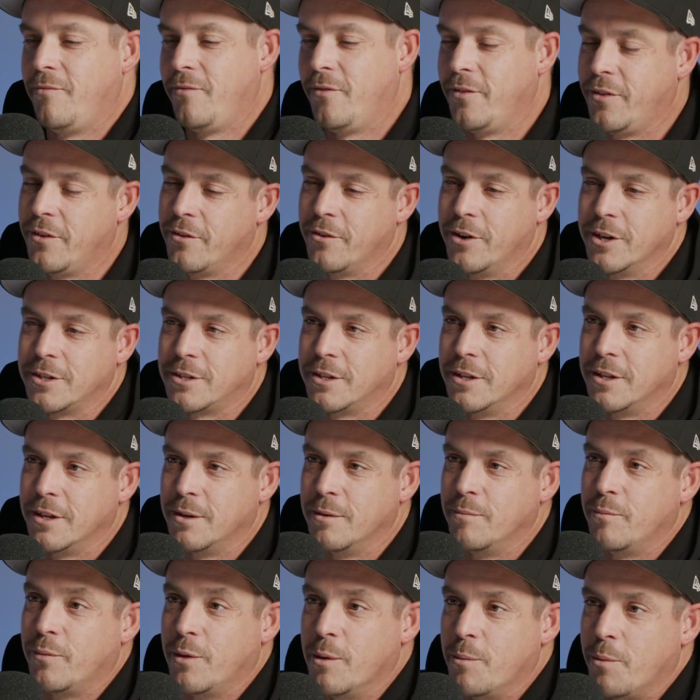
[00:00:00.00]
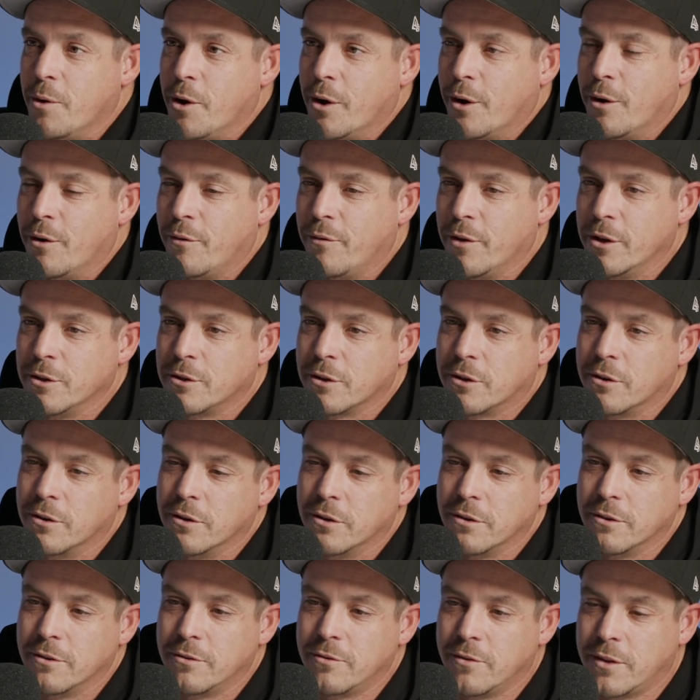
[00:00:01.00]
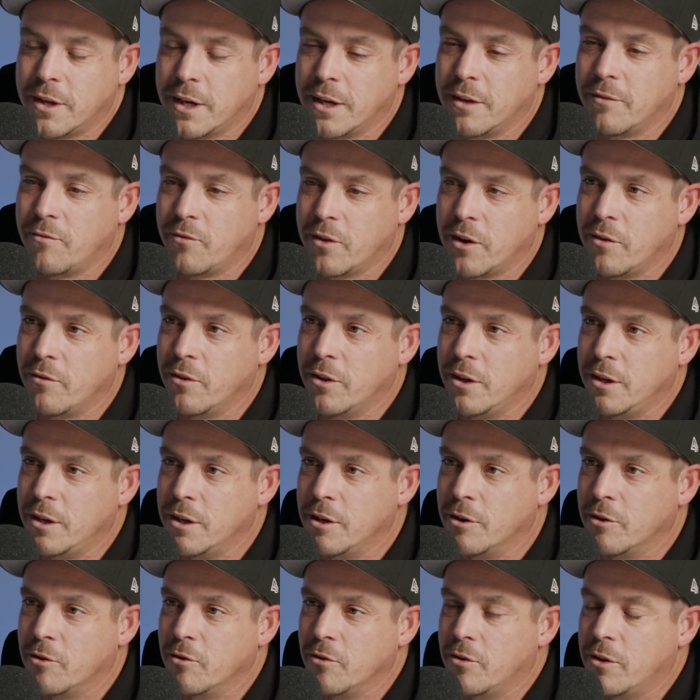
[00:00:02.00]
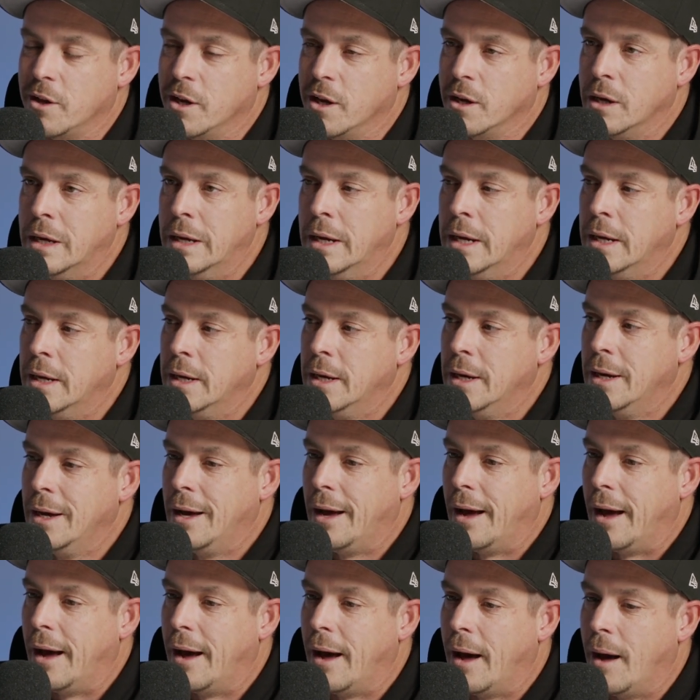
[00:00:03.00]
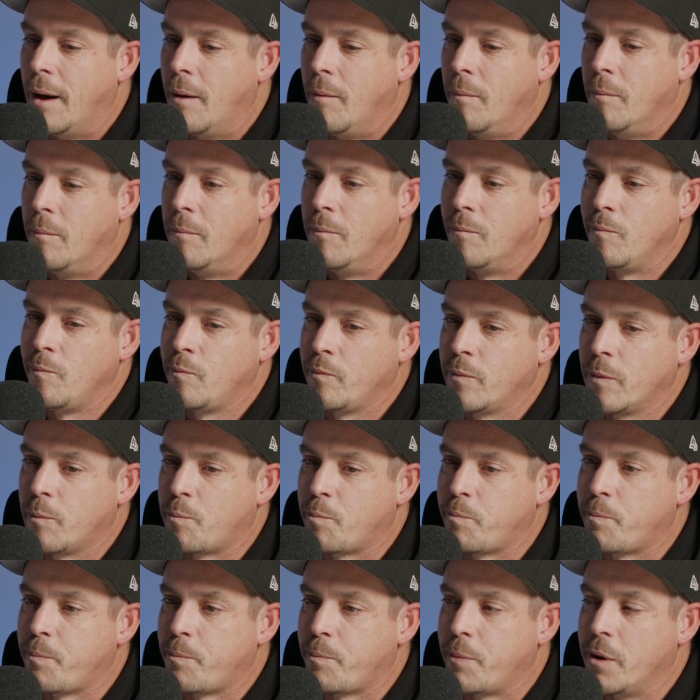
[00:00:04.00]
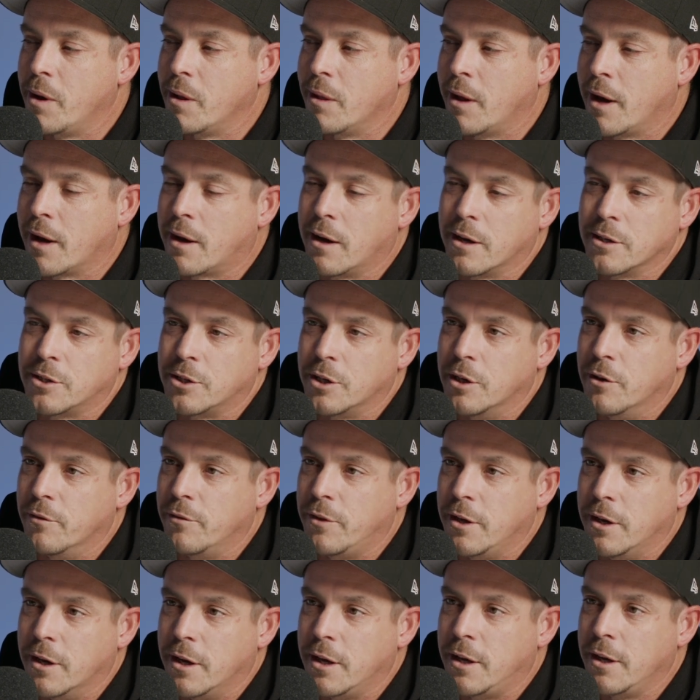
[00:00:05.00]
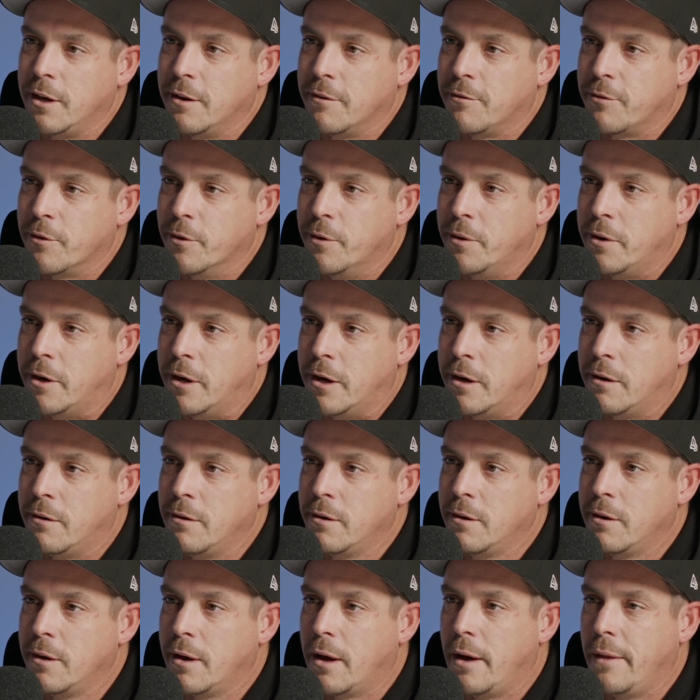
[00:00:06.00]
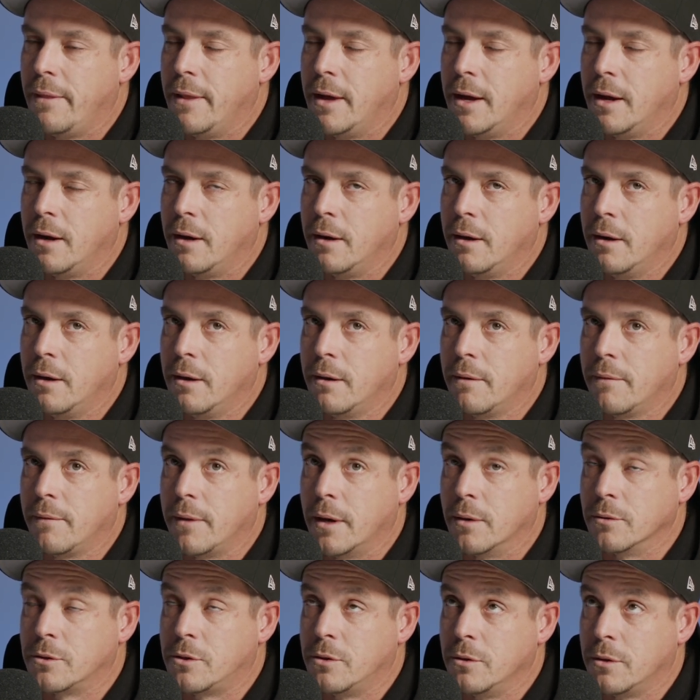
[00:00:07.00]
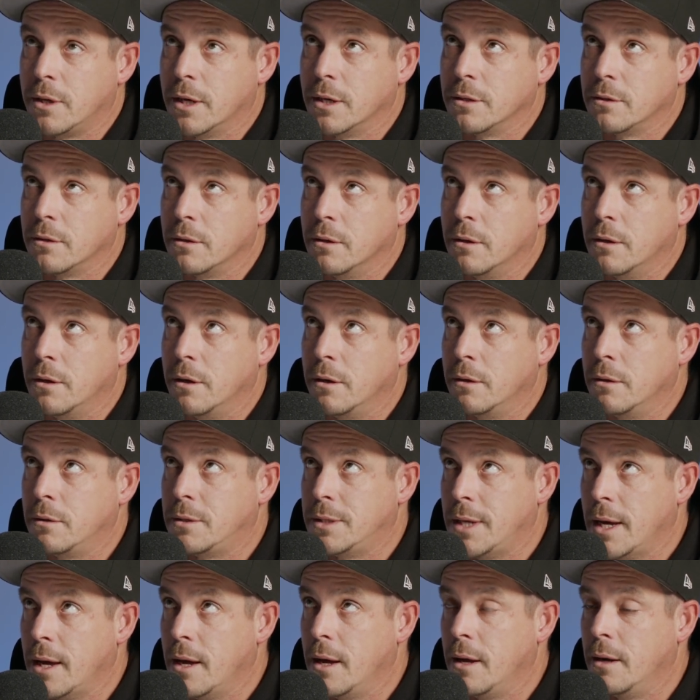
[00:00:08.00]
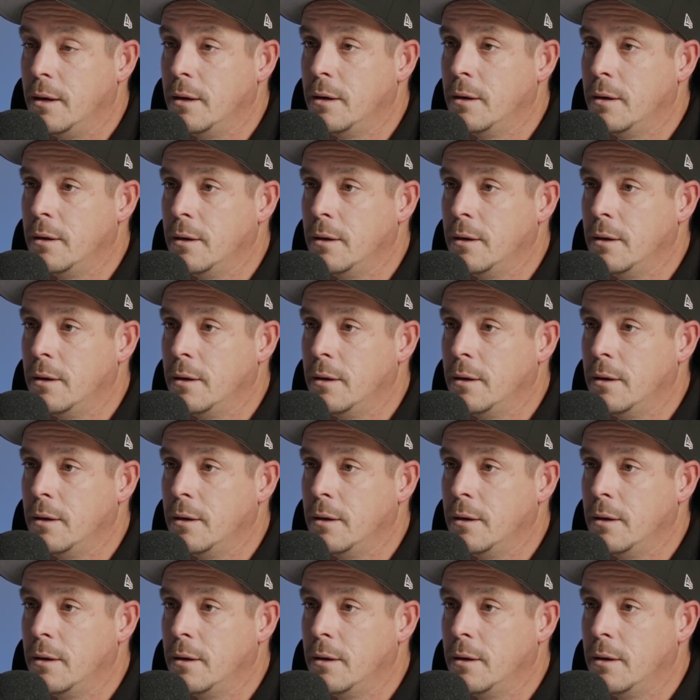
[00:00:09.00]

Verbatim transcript: the rest of the, the Burger Adventure crew. They, they really did a good thing. Um, but like I shelved the idea for a while and then that was 2009 10. so i'm trying to